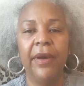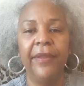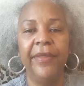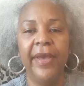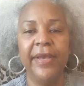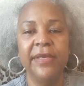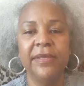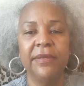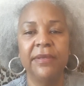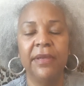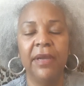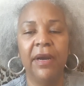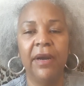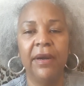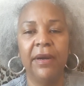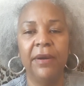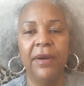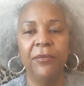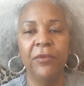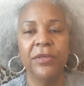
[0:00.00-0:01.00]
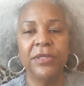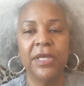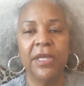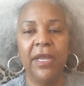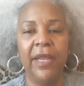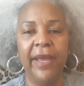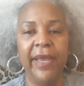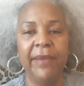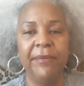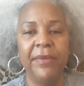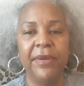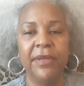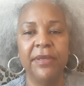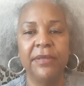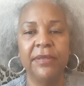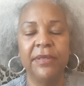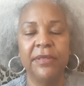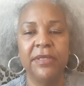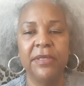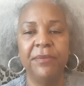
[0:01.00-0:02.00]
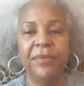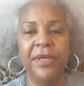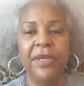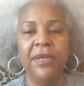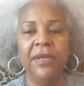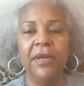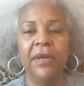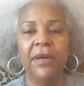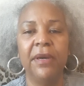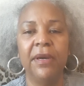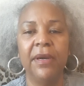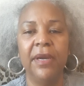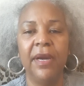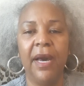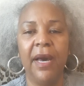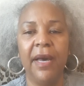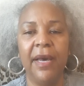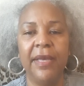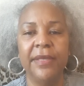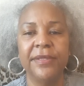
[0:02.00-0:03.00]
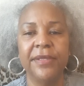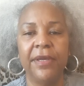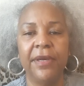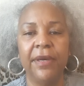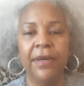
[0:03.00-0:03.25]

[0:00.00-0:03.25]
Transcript: they was claiming to be God's